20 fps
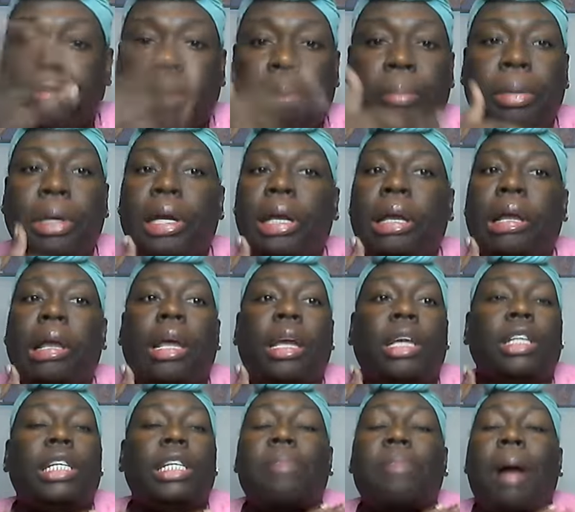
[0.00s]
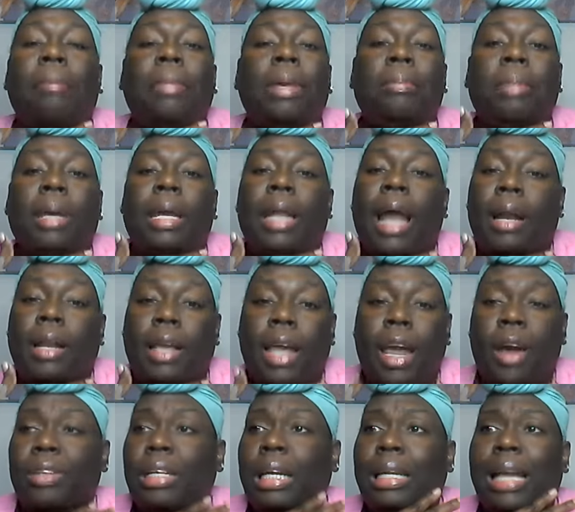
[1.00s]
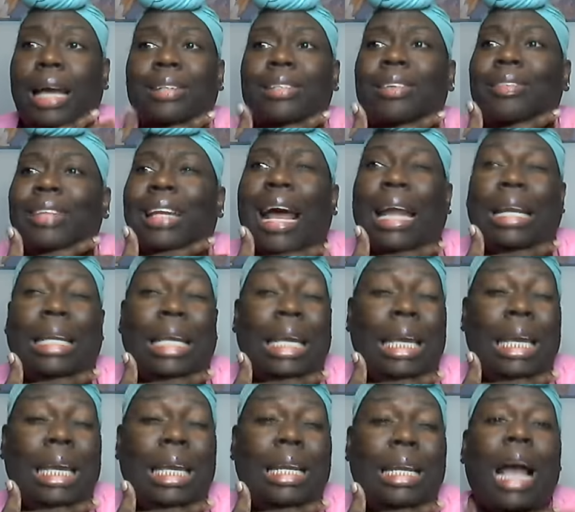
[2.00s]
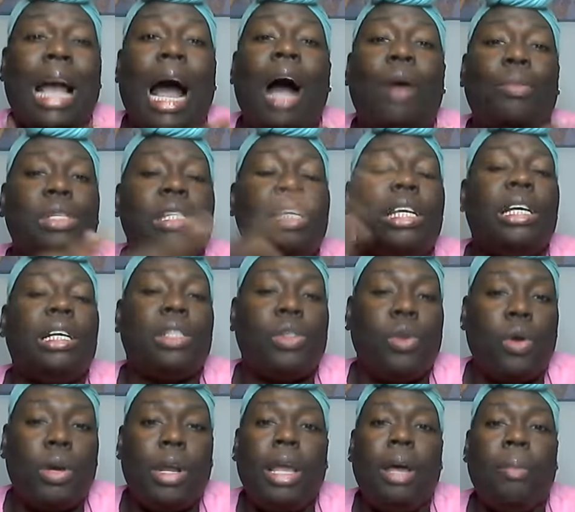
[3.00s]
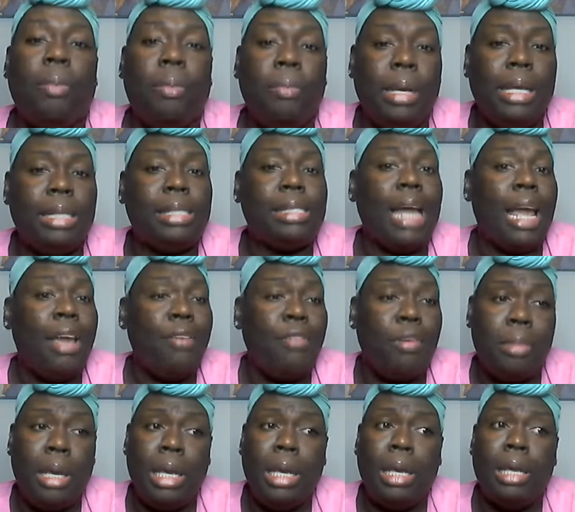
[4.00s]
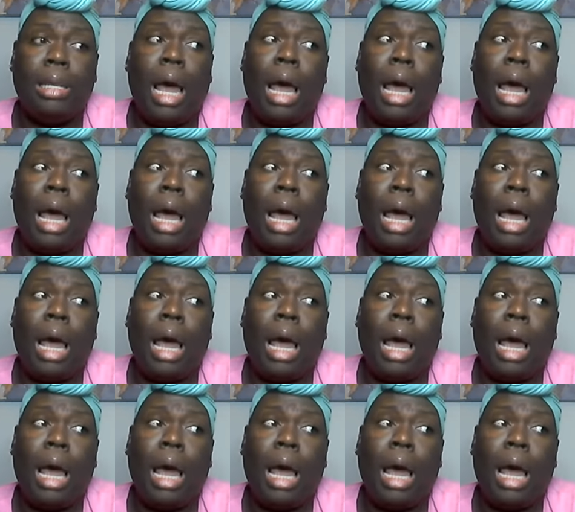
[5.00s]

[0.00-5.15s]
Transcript: but just by me being out of character, a lot of stuff that I did, God was still sort of helping me and saving me.